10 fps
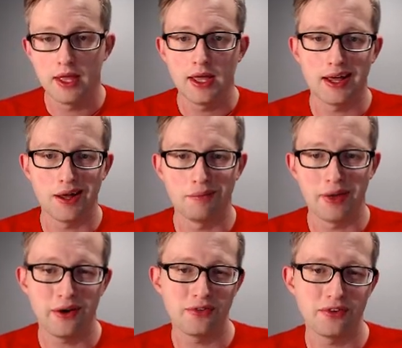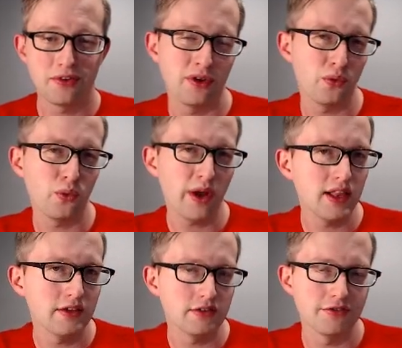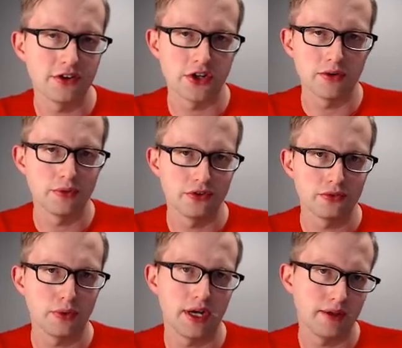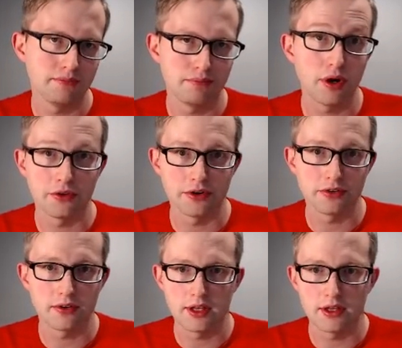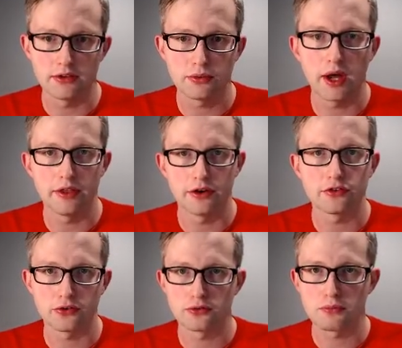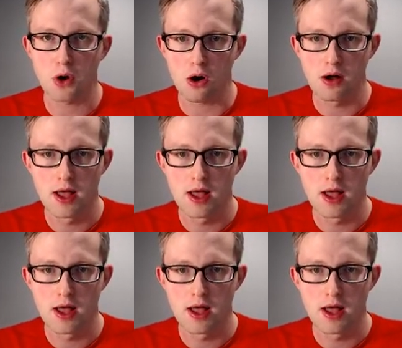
However, they're way less efficient, which is why, part of the reason at least, why they're so small.